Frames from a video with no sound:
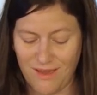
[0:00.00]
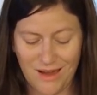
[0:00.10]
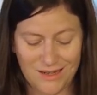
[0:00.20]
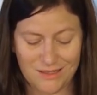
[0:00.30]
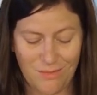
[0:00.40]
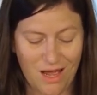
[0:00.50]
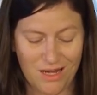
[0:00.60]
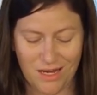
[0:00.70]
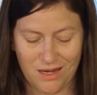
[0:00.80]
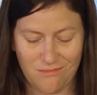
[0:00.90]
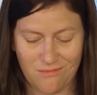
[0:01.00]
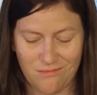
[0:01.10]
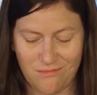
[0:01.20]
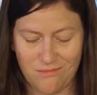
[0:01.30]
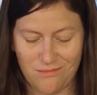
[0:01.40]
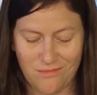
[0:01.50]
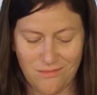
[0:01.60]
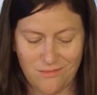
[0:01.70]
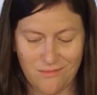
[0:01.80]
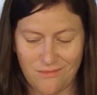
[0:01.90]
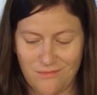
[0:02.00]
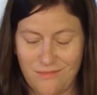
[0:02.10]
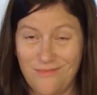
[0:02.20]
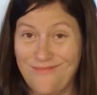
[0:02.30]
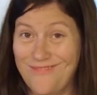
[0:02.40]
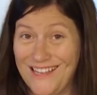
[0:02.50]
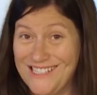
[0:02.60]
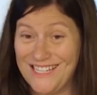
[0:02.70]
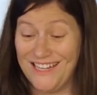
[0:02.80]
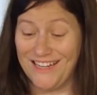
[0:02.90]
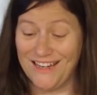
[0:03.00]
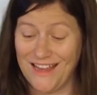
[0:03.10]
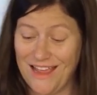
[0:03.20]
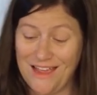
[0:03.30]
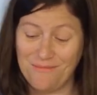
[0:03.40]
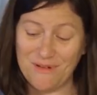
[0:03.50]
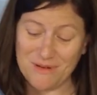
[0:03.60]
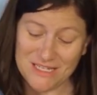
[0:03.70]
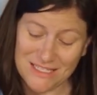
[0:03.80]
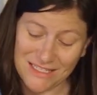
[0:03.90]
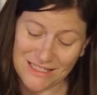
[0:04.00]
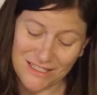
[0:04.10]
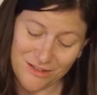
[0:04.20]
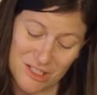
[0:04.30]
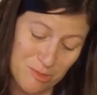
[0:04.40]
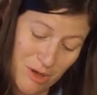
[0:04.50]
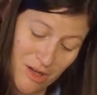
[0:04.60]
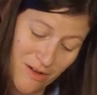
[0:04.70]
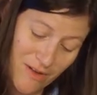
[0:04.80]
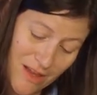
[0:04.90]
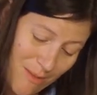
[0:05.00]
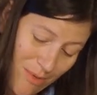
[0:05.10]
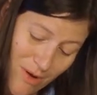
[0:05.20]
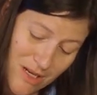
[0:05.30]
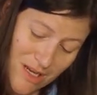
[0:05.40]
Yeah, some onion. That's it. Maybe just a little sprinkle of Aleppo on